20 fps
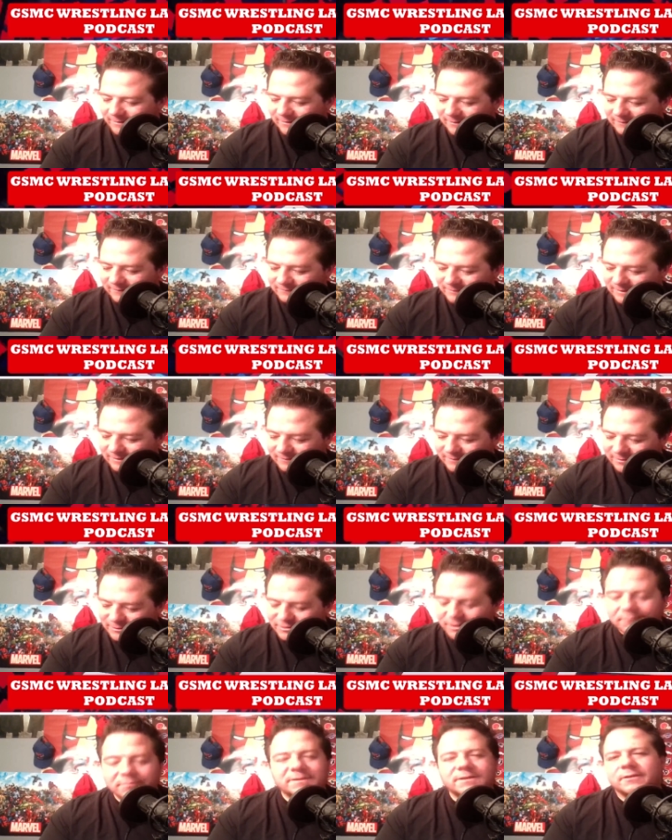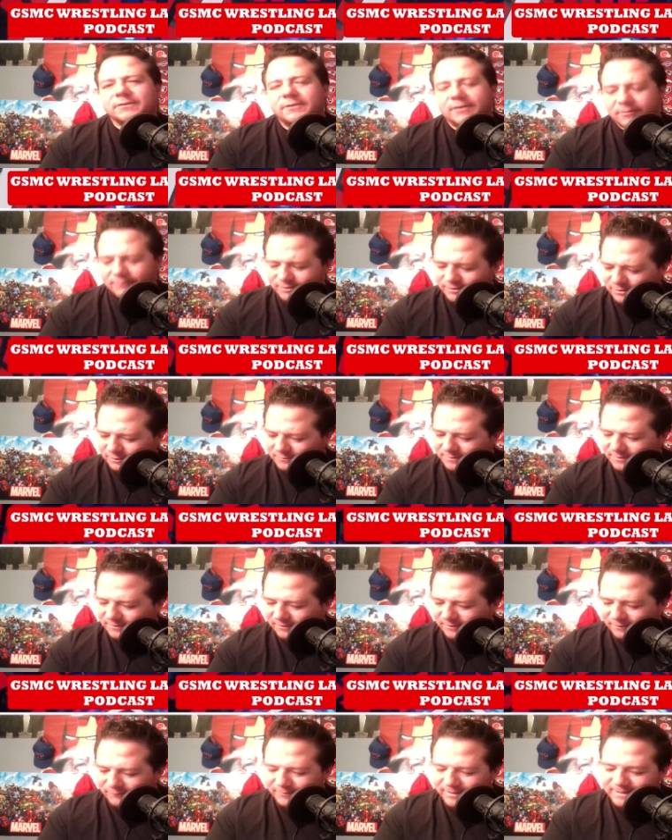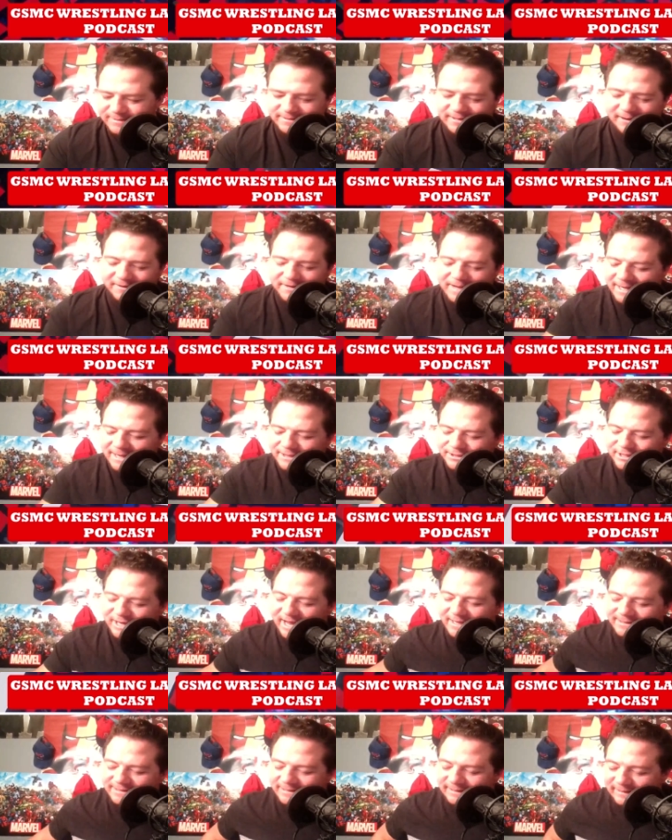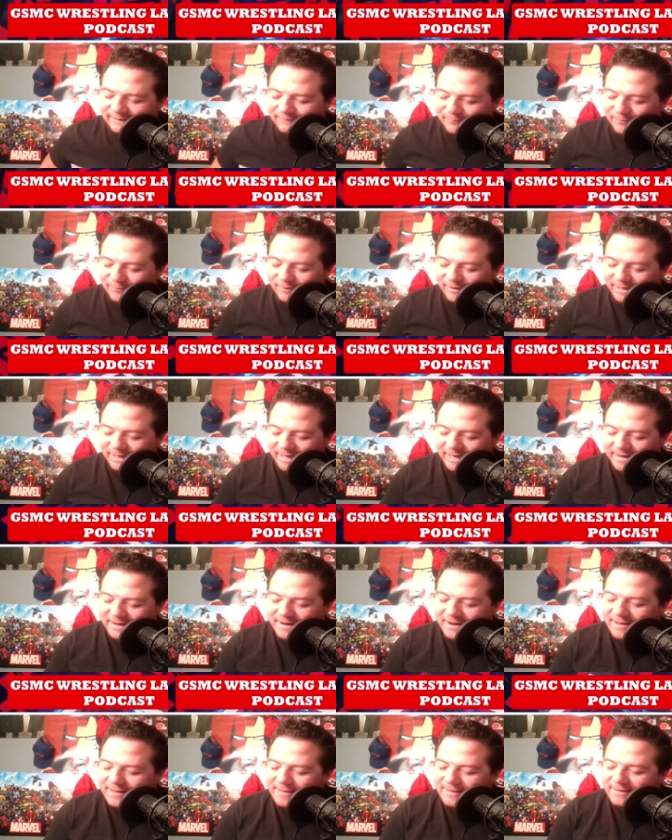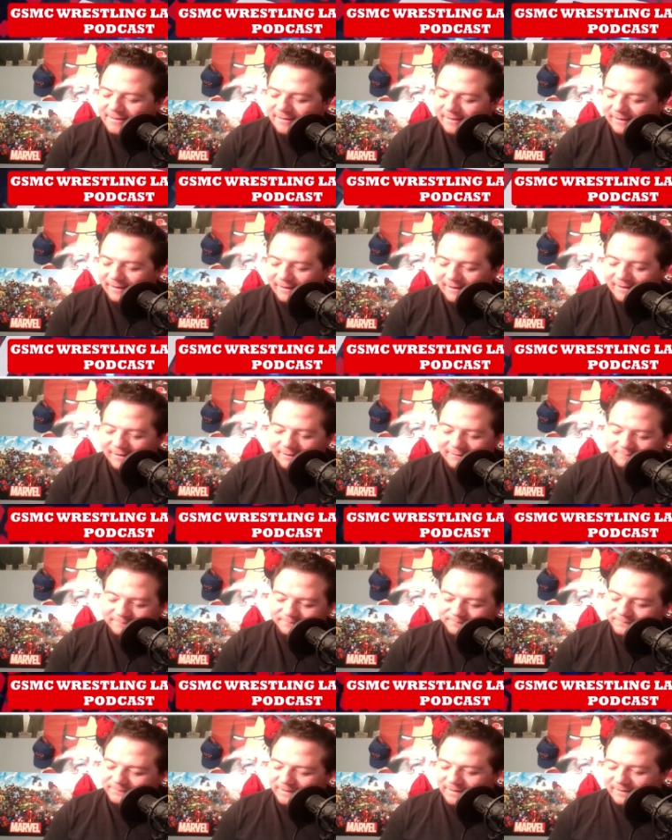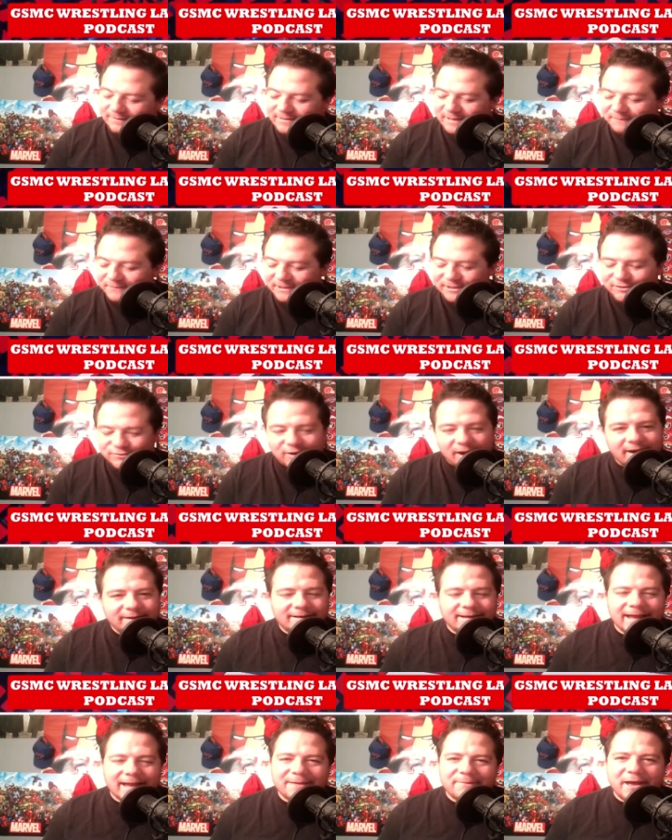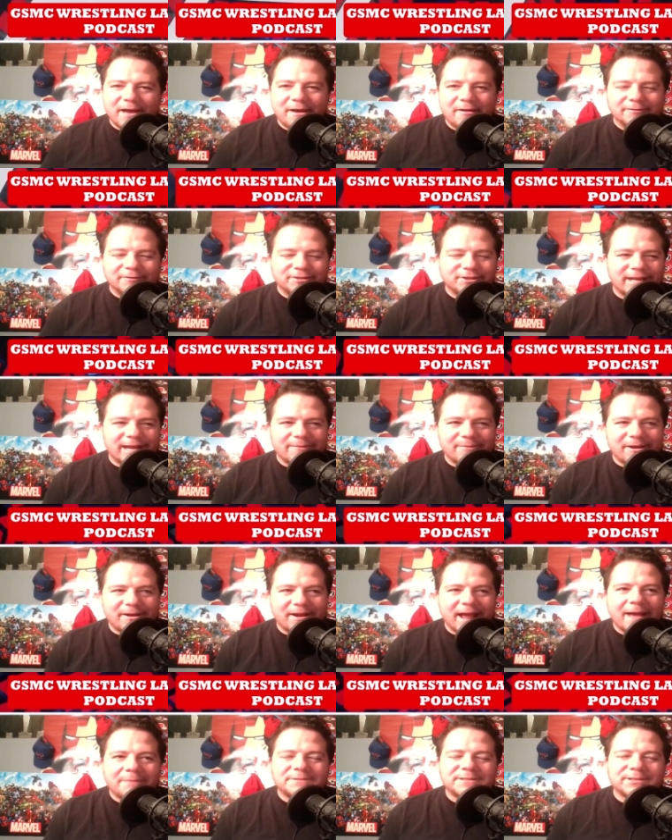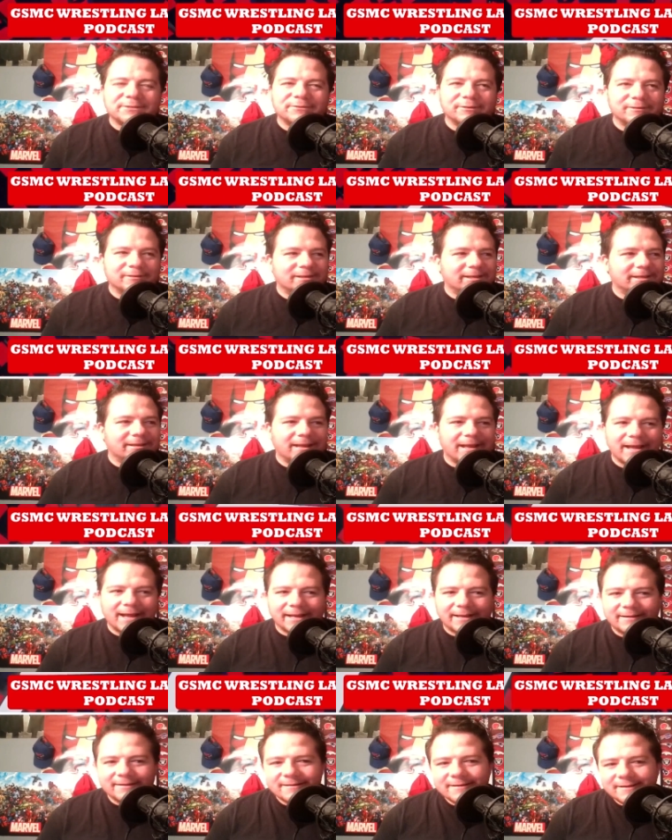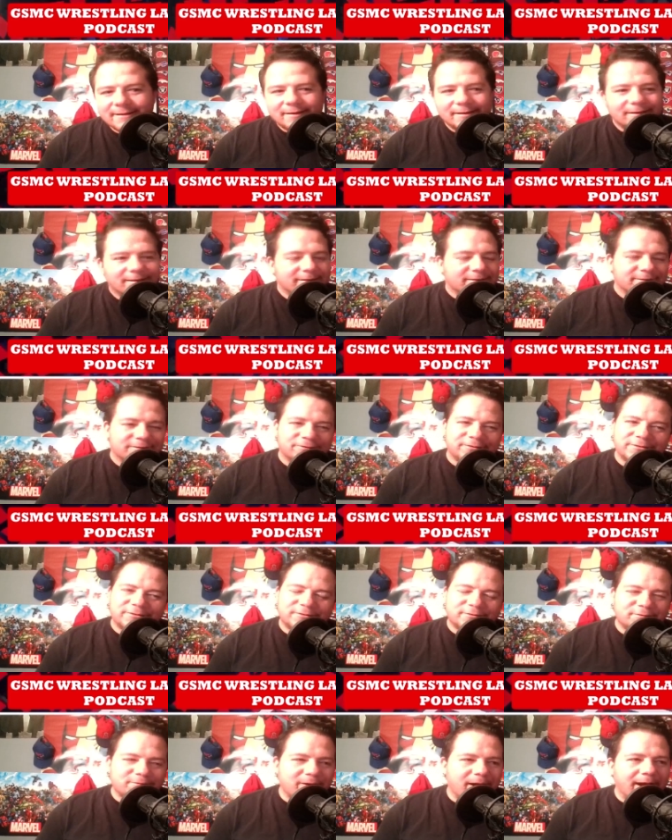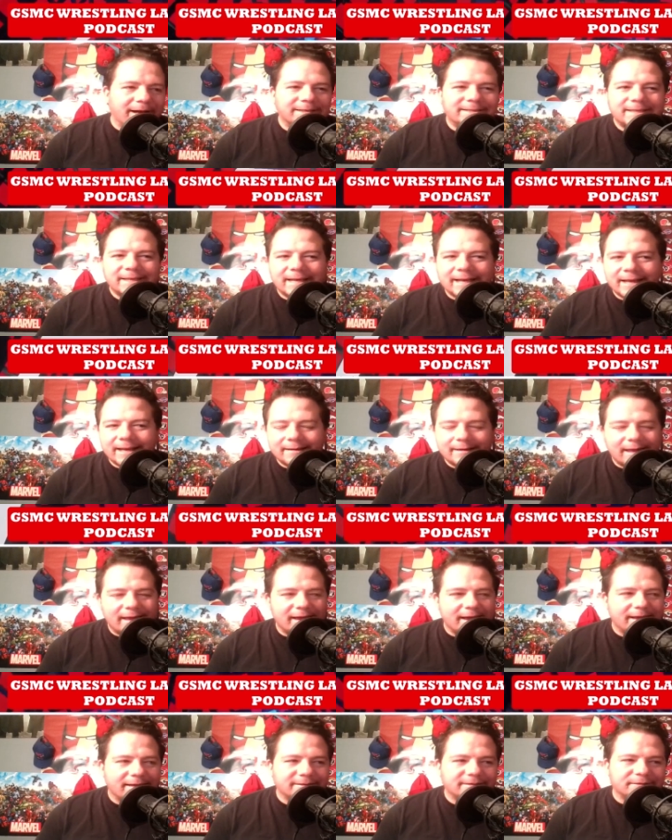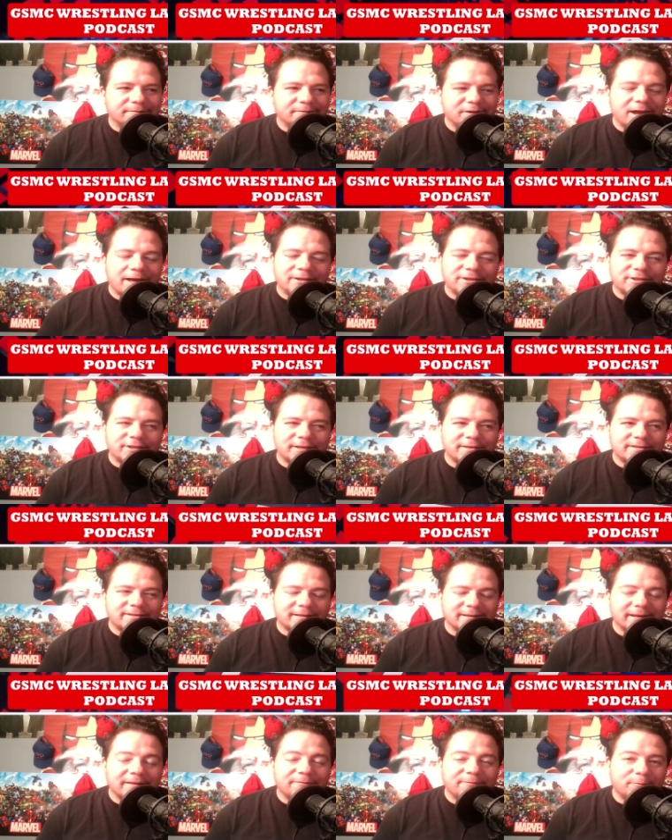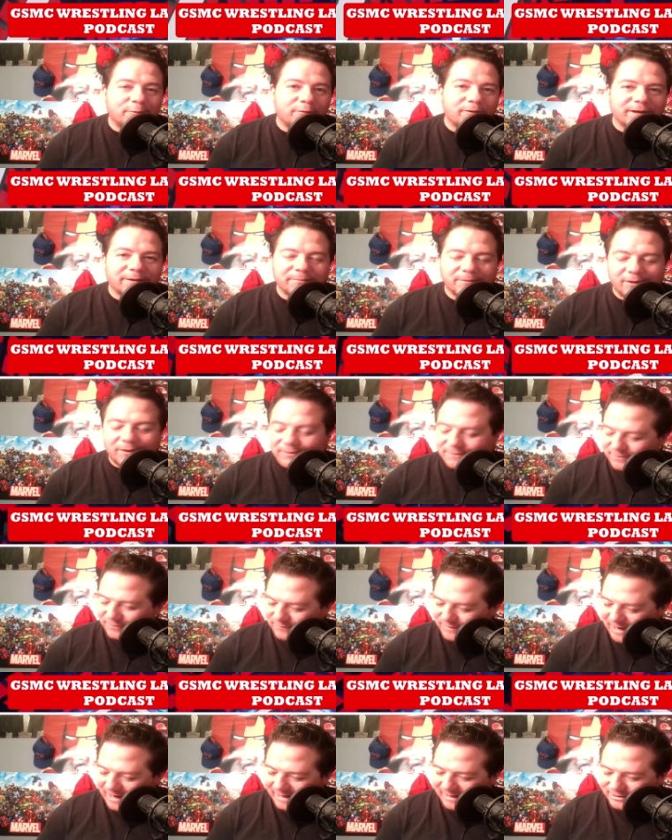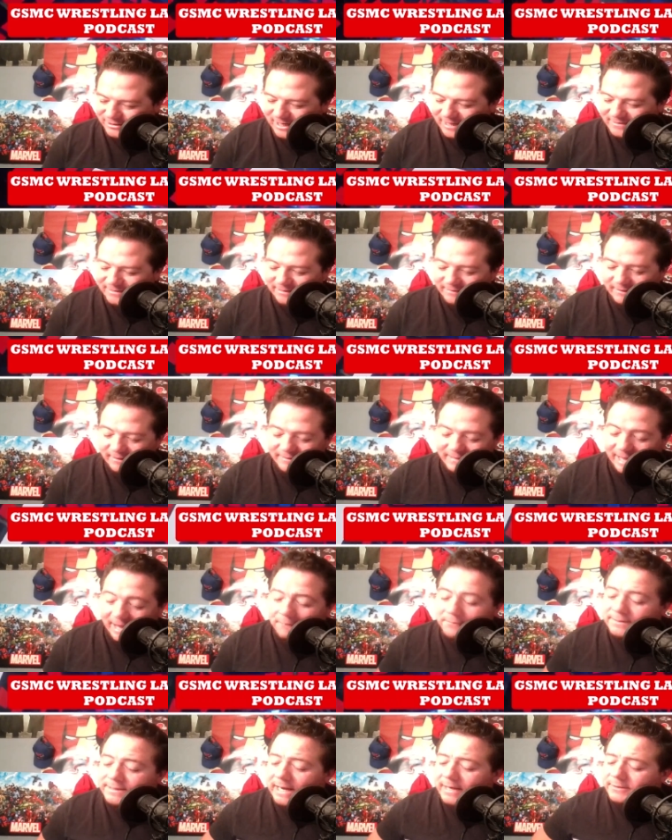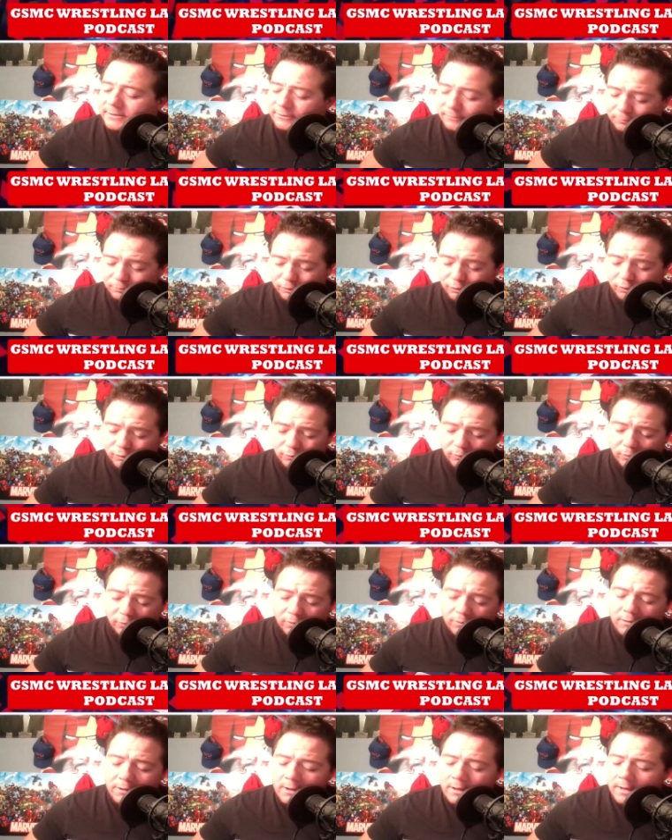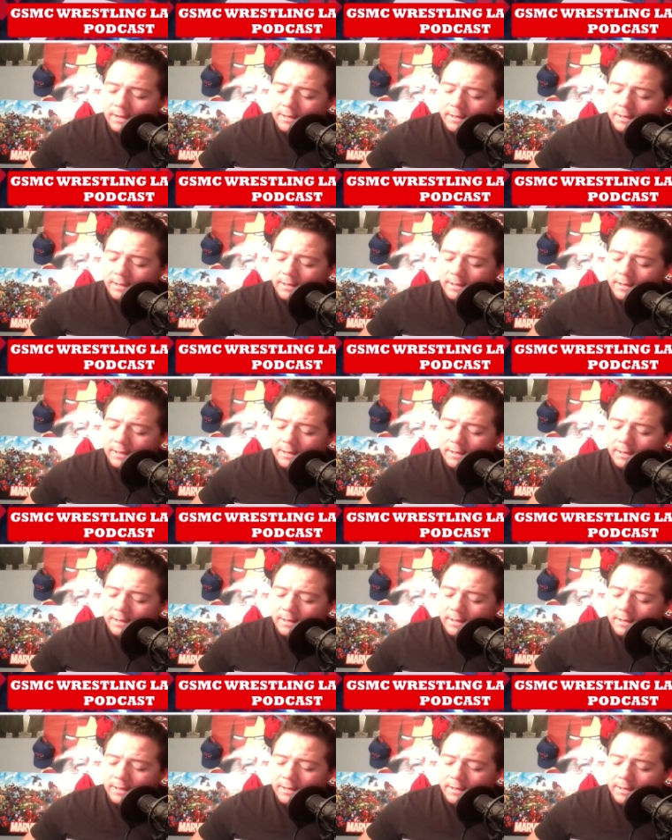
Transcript: you know, uh, the show was good though. The show was good though. We saw Nia Jackson, Liv Morgan, um, Tiffany Stratton came out. She came out absolutely like trying to get in the heads of not just Liv Morgan but also Nia Jackson. I thought that was actually pretty cool,